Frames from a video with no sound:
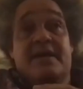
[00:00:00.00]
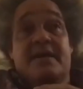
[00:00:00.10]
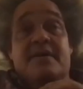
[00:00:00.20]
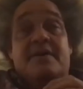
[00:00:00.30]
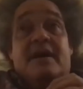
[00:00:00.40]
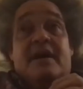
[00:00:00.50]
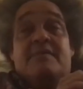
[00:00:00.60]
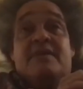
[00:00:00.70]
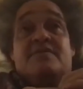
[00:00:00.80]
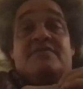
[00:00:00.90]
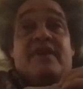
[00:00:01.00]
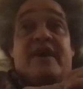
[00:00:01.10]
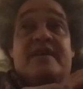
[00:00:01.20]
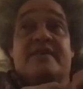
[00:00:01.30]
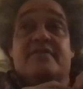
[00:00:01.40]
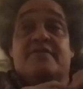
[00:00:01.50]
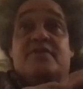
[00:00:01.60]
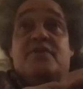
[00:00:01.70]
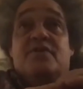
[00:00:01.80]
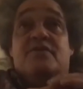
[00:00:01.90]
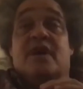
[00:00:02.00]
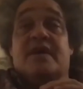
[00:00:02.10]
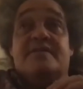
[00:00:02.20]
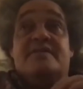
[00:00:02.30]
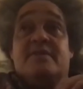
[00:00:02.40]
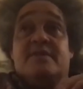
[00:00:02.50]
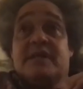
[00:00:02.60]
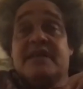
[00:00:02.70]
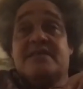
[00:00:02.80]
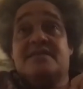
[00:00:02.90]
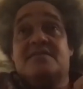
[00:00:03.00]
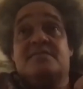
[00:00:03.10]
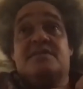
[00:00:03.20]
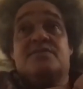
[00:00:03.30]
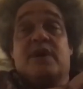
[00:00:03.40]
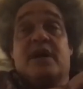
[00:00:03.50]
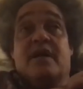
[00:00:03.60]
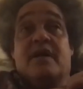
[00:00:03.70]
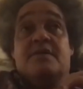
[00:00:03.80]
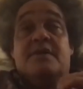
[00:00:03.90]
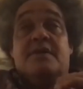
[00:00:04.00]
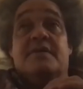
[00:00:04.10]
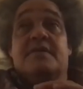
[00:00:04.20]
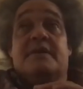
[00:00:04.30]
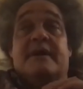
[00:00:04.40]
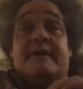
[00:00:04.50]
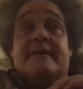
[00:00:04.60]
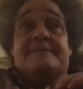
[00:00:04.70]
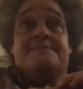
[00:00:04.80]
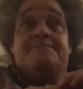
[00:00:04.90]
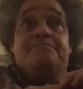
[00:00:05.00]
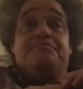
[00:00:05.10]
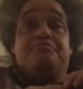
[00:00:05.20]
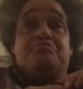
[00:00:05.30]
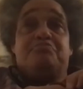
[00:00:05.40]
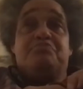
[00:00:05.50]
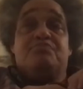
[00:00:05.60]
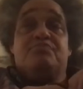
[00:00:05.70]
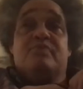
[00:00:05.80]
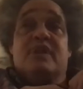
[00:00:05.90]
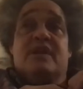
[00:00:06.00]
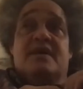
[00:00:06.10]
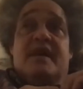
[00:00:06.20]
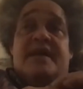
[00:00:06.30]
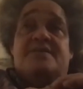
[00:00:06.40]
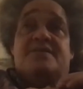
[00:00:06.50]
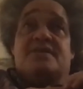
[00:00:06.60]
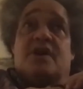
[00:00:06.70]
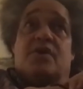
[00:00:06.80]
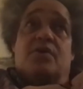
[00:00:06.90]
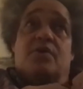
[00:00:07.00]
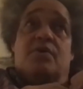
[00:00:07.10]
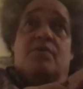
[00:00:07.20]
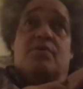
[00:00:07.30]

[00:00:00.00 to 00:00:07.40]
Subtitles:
way, there's lots of entertainment, right? There's a very different view on intimate relationships as well.